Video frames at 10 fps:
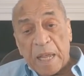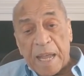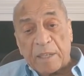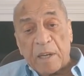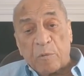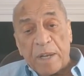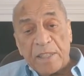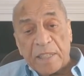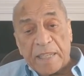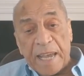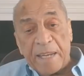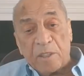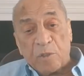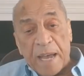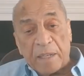and raising Cain
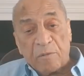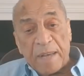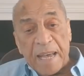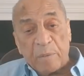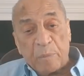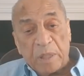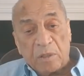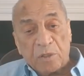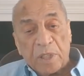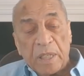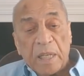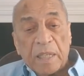and trying to find bills